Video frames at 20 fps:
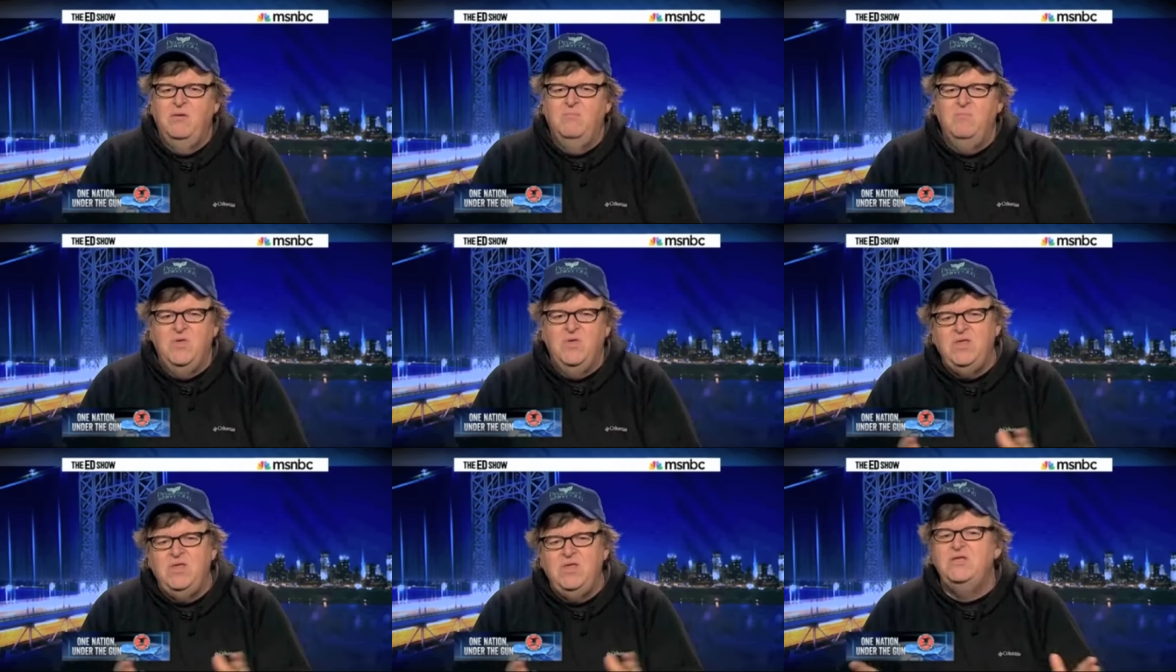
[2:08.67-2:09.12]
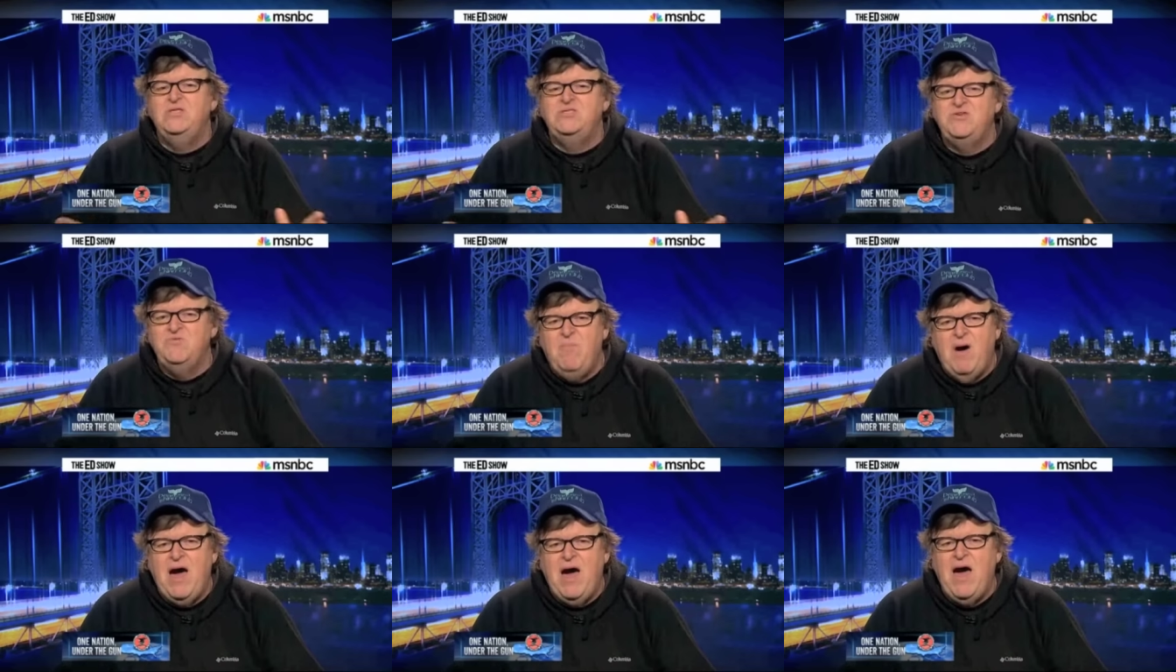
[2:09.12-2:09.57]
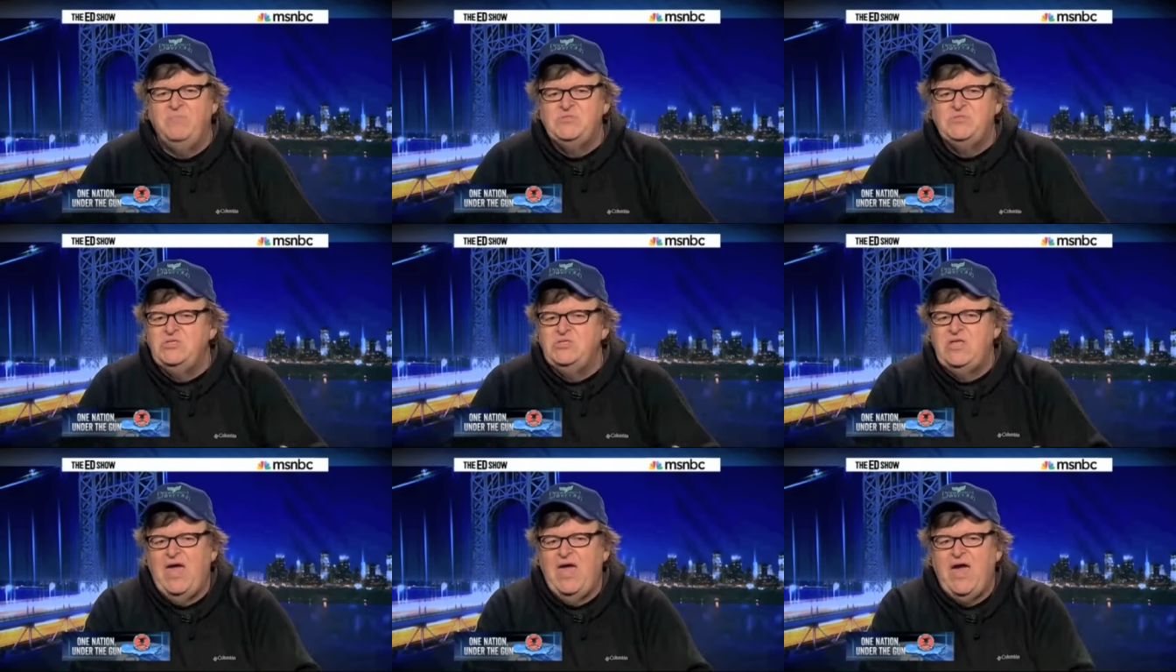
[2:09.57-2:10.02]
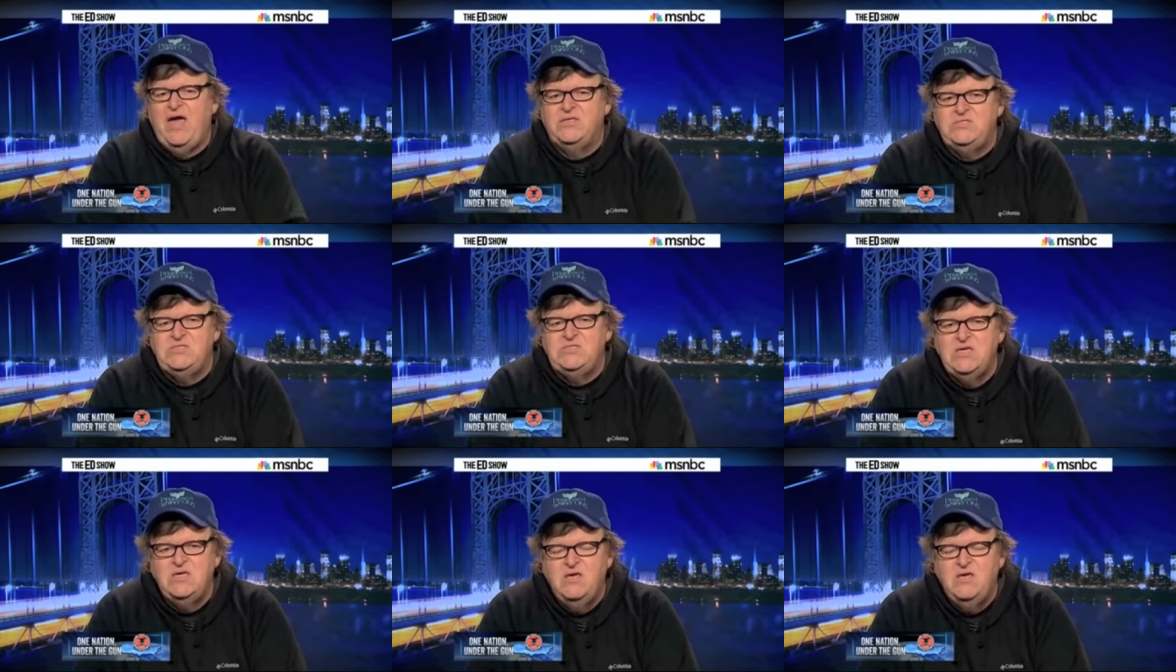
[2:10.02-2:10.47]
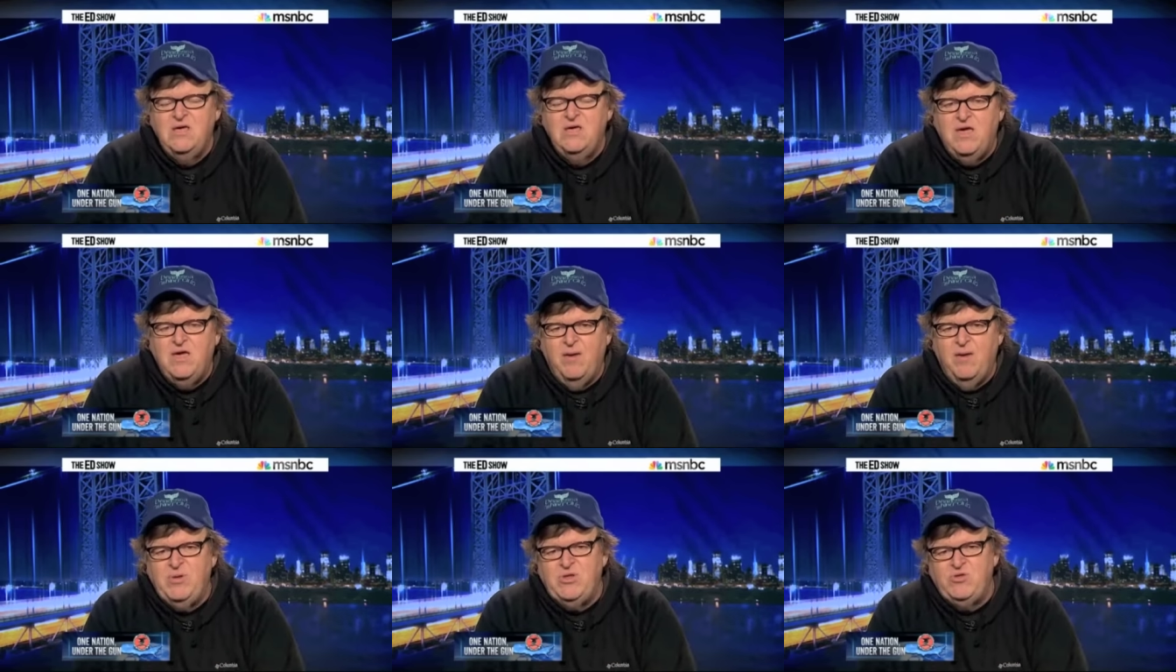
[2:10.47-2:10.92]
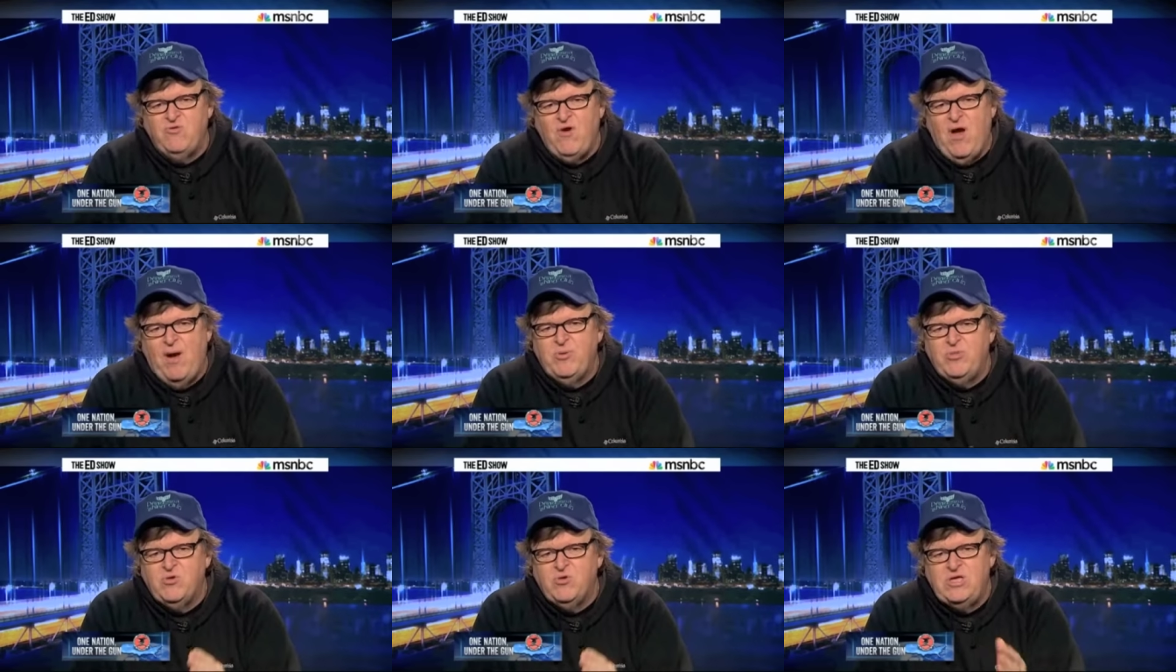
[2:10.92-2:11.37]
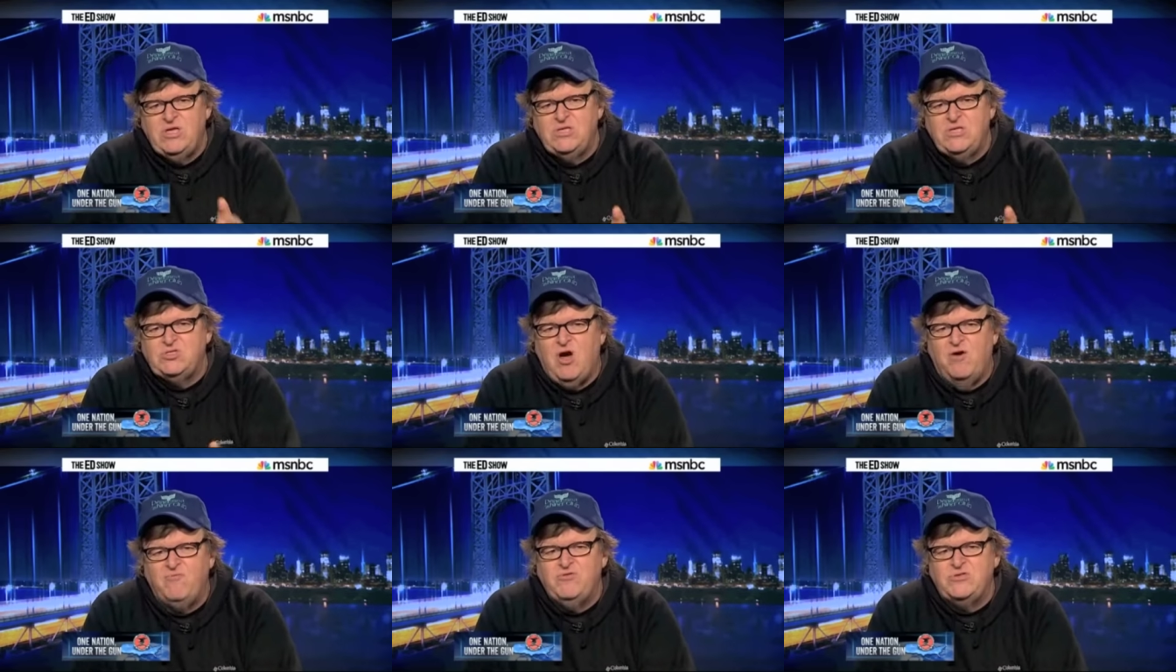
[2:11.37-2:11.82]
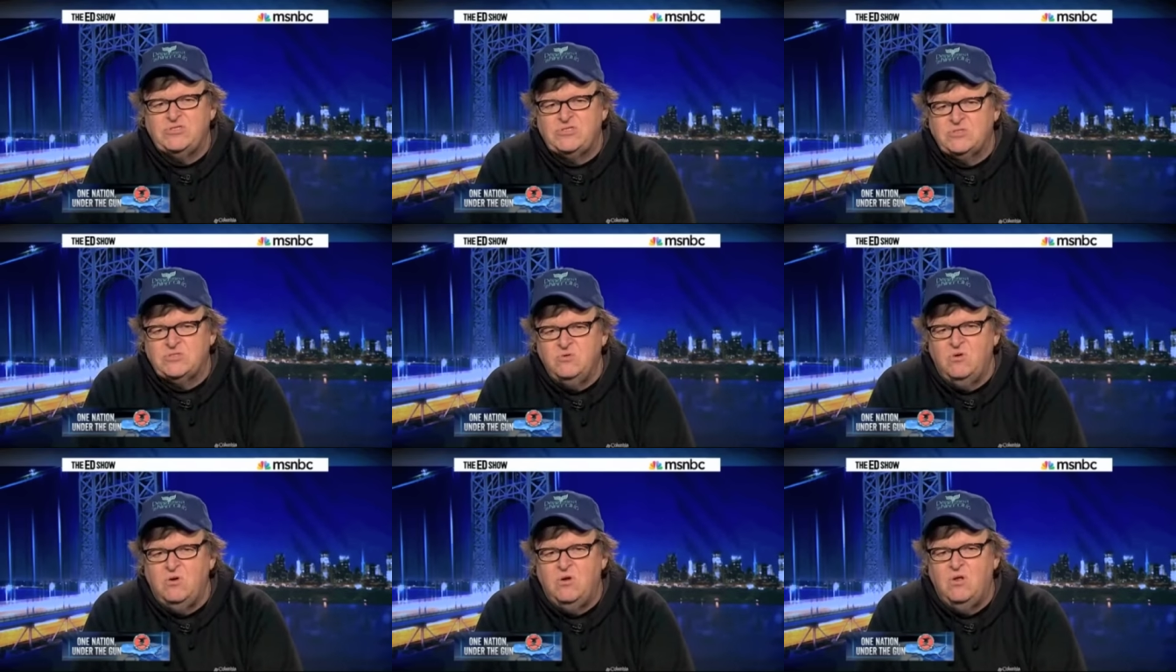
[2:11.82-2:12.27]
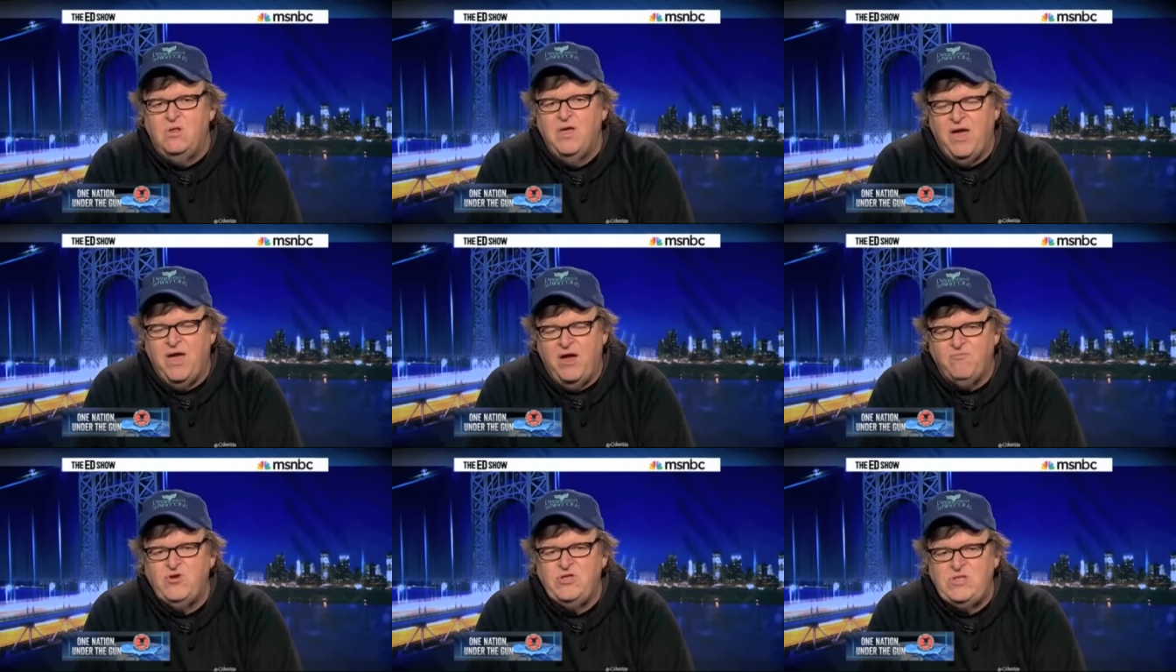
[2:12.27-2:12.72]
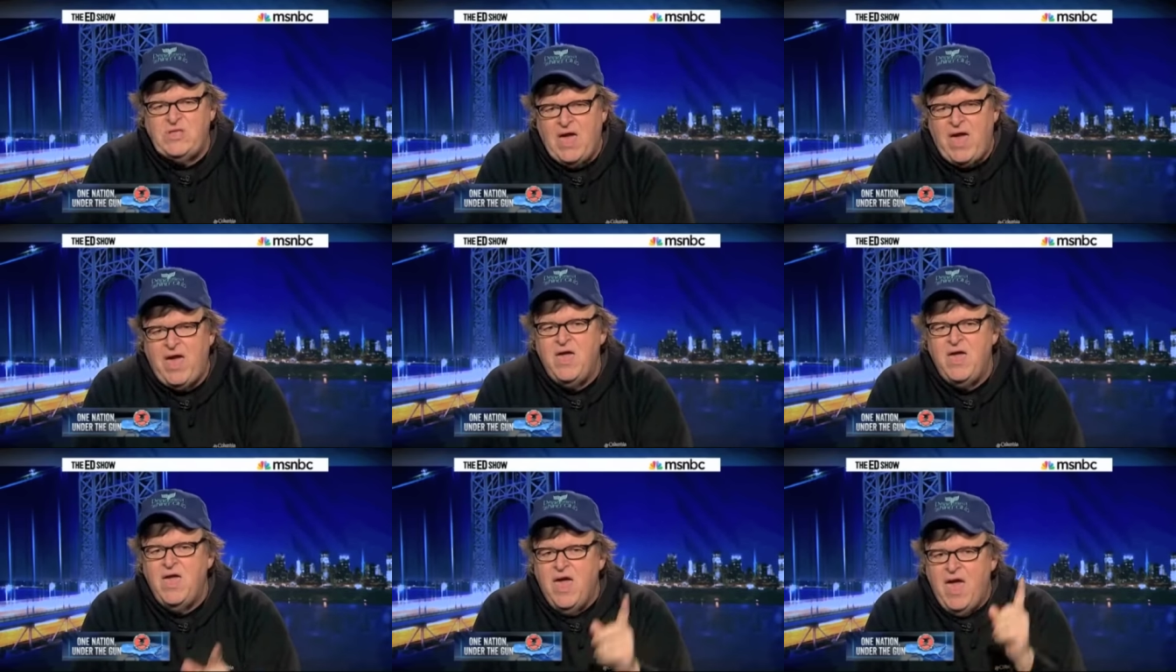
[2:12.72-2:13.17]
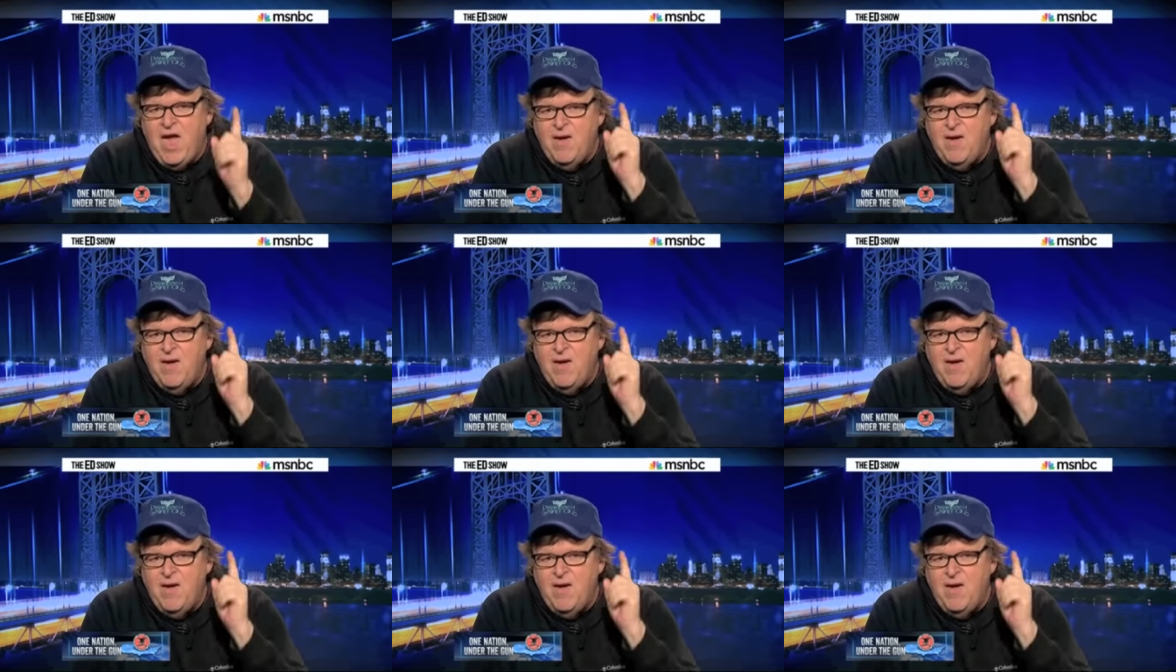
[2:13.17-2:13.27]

millions of moms and dads have been dropping their kids off at school every day,